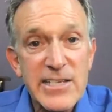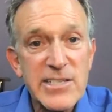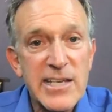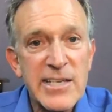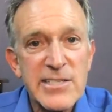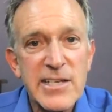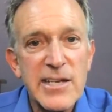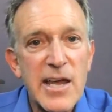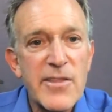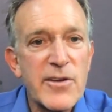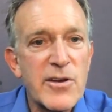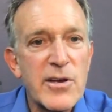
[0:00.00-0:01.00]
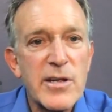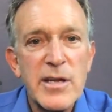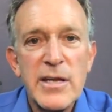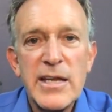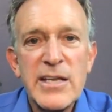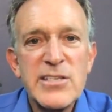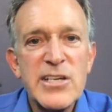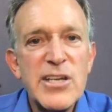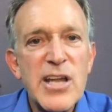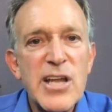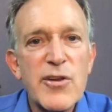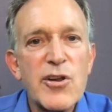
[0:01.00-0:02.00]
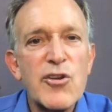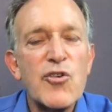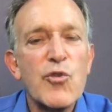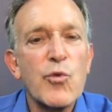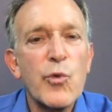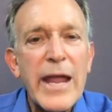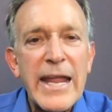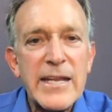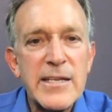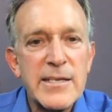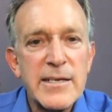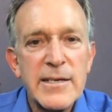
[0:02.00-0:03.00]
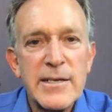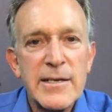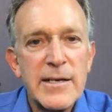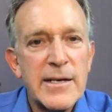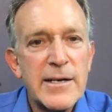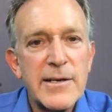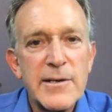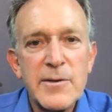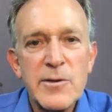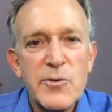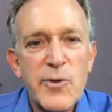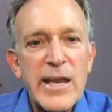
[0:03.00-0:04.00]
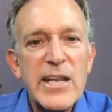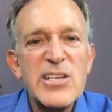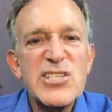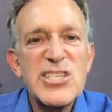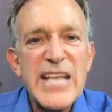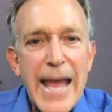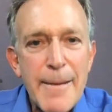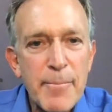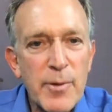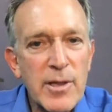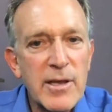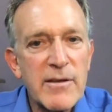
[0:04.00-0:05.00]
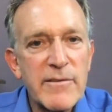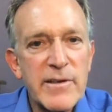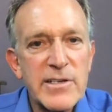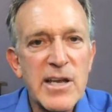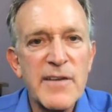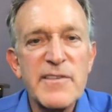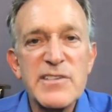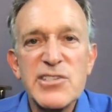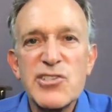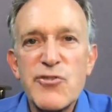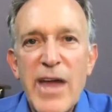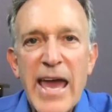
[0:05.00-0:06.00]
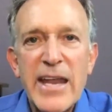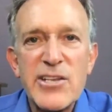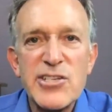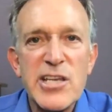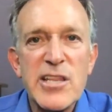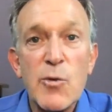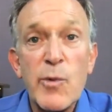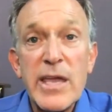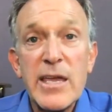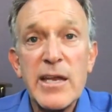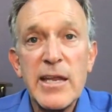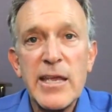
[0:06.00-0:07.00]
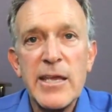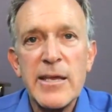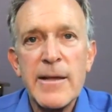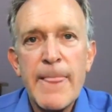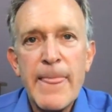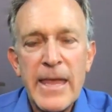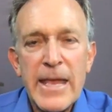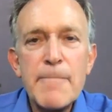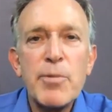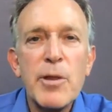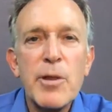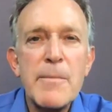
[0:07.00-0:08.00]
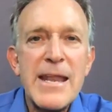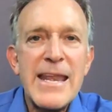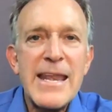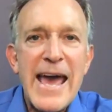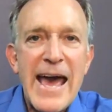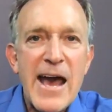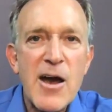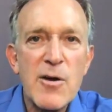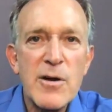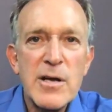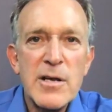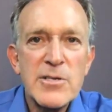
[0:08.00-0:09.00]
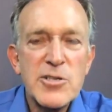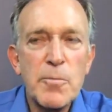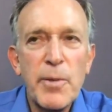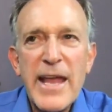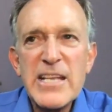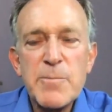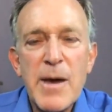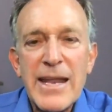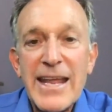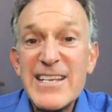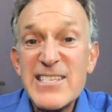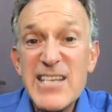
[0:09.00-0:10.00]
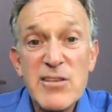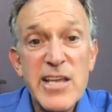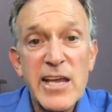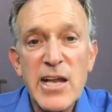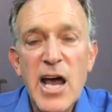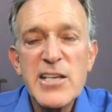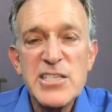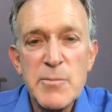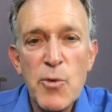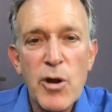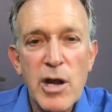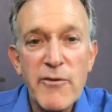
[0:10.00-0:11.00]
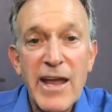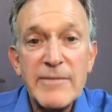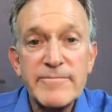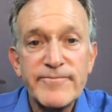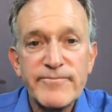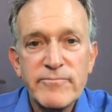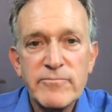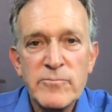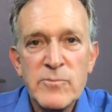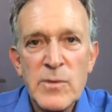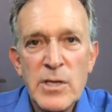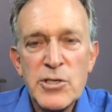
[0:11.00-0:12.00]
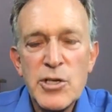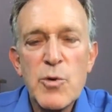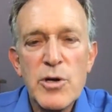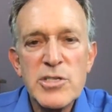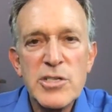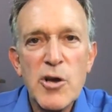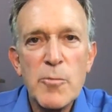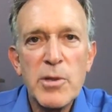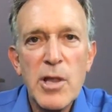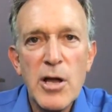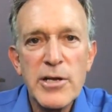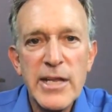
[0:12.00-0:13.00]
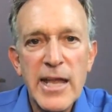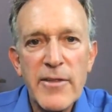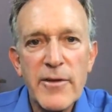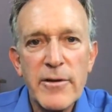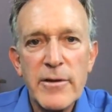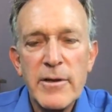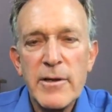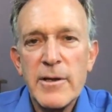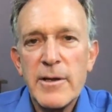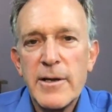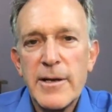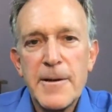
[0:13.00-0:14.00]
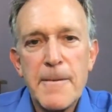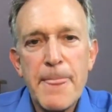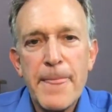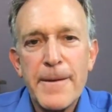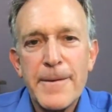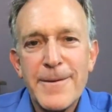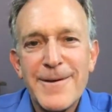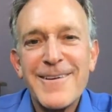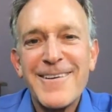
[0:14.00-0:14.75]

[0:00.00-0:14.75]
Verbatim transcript: is is another is another great uh, great example of a, of a strategy that we can implement now. So planned spontaneity sounds like an oxymoron, right? Two words that don't. Mm-hmm. yeah. Uh,